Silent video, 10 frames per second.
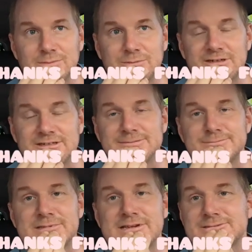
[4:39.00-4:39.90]
But
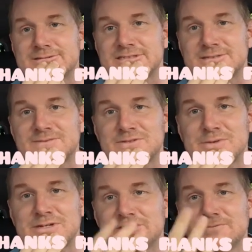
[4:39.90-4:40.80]
yeah, just
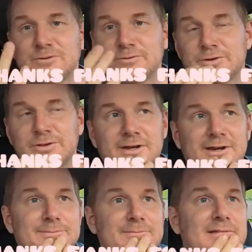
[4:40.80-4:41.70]
information, food for
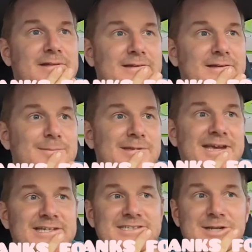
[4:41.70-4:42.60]
thought.
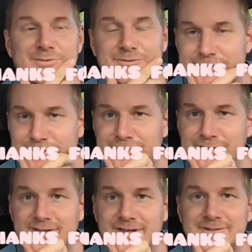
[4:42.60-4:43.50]
Gas not before the
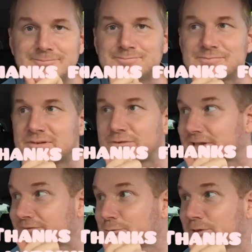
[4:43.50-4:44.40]
hurricane.
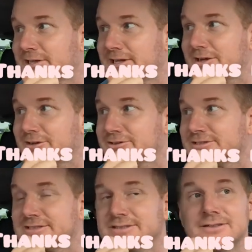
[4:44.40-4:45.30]
Everybody
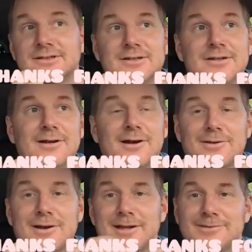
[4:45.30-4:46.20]
else. All
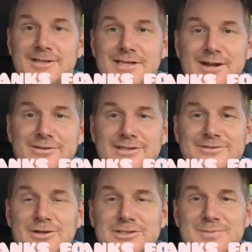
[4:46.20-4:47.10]
right, take care. Thanks
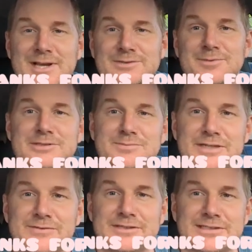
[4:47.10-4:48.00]
for watching Past Plates
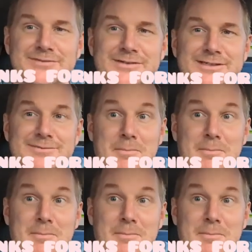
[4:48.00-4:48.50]
PVTV.